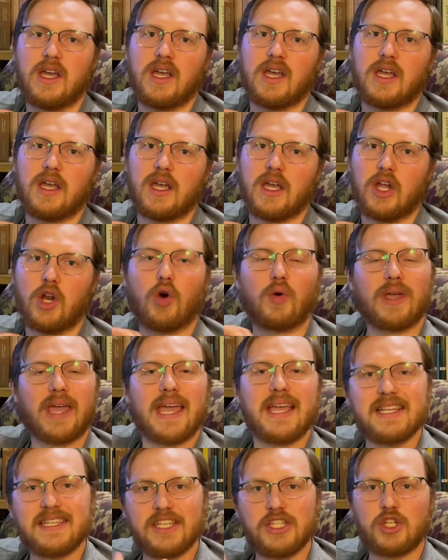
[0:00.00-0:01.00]
an
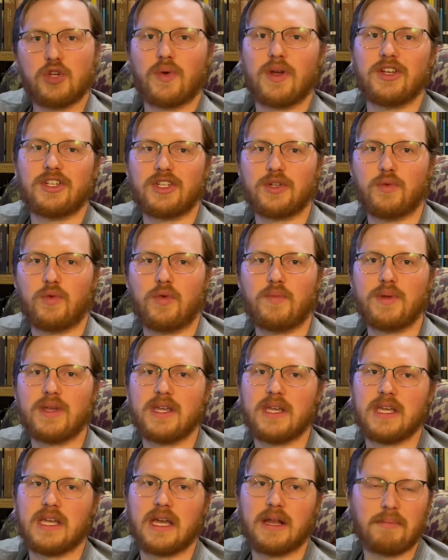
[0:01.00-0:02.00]
okay situation would
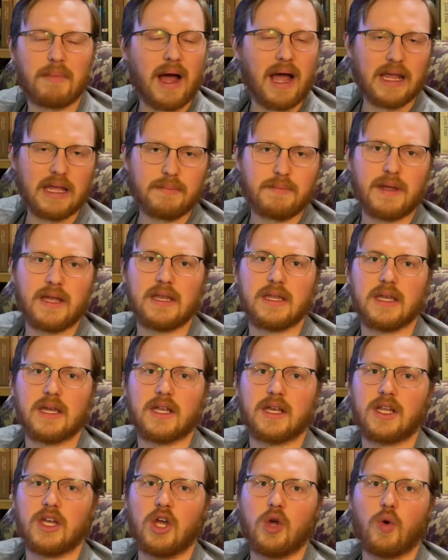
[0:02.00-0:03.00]
be, in my
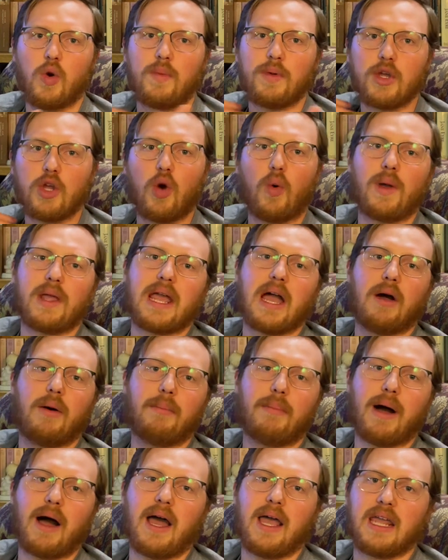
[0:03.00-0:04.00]
opinion, would be going out and
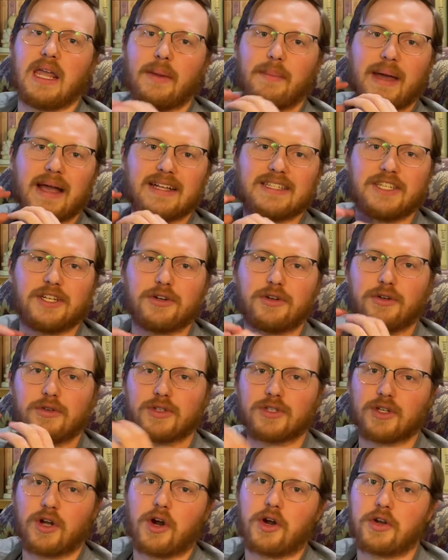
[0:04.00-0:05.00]
buying a bacterial
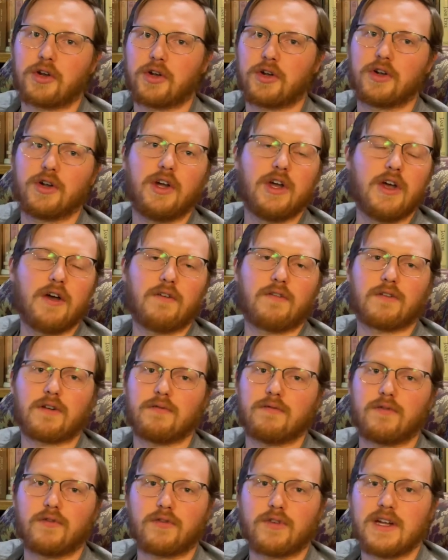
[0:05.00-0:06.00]
starter
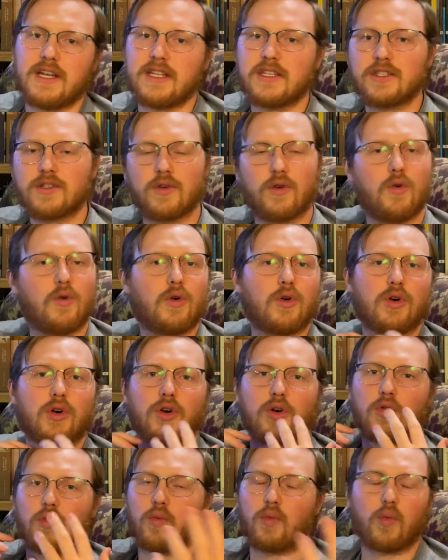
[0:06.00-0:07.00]
from Fritz
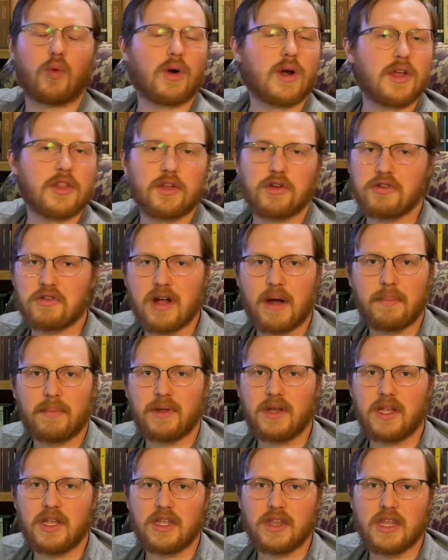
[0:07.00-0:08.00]
or what other
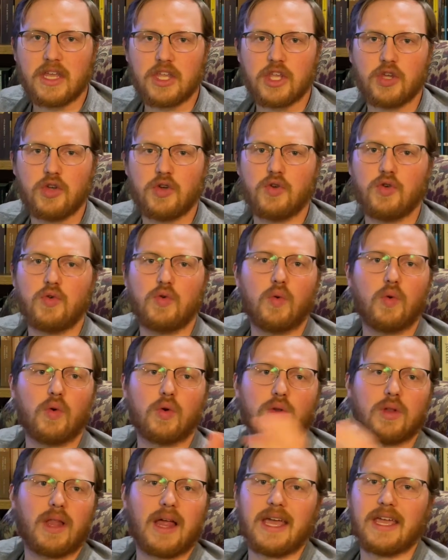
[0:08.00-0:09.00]
company that you
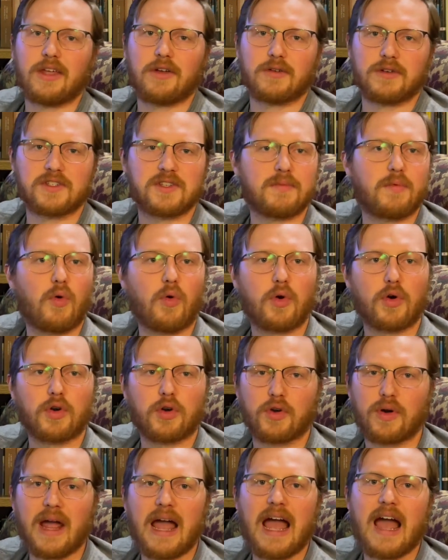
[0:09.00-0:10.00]
like or support
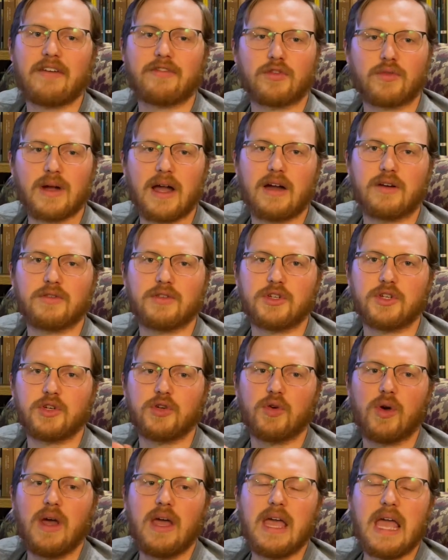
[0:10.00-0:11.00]
or have around
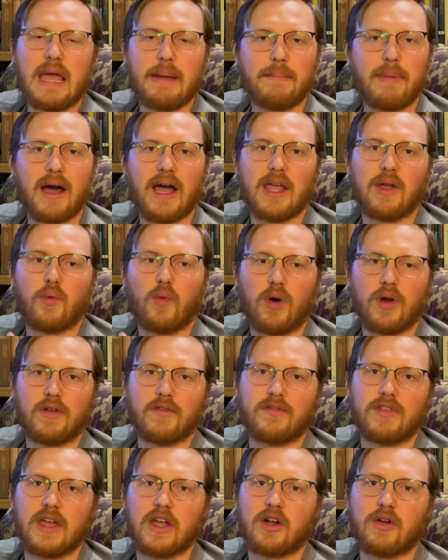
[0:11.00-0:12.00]
you, and buying one
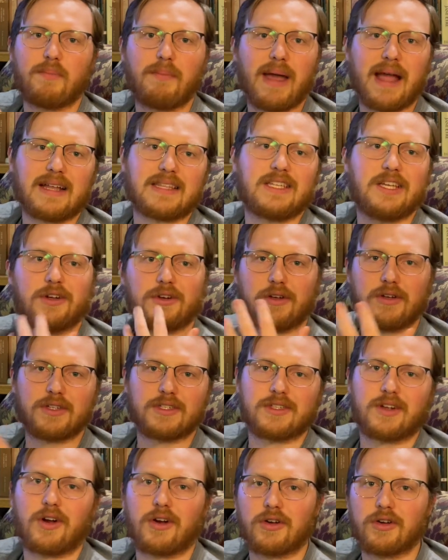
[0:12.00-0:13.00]
of their bacteria
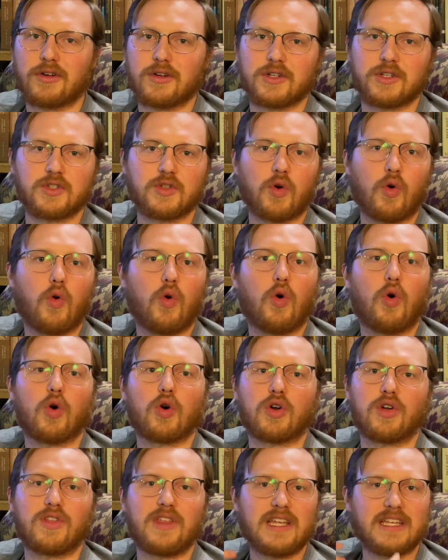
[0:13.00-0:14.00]
starters
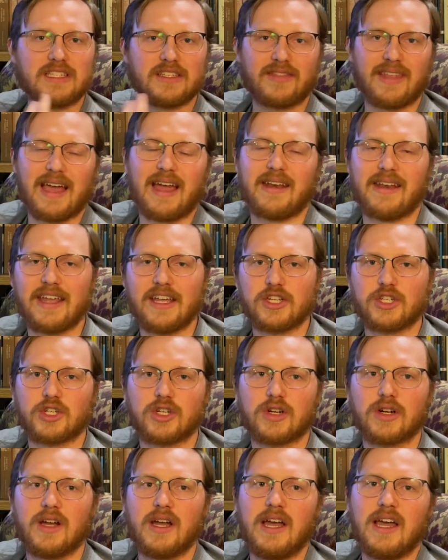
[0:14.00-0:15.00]
or things of that
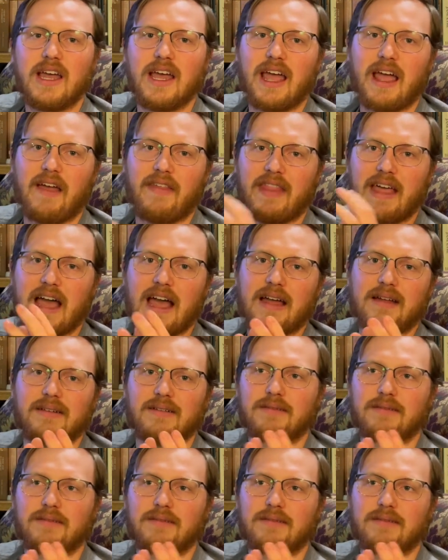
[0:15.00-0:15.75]
nature. And that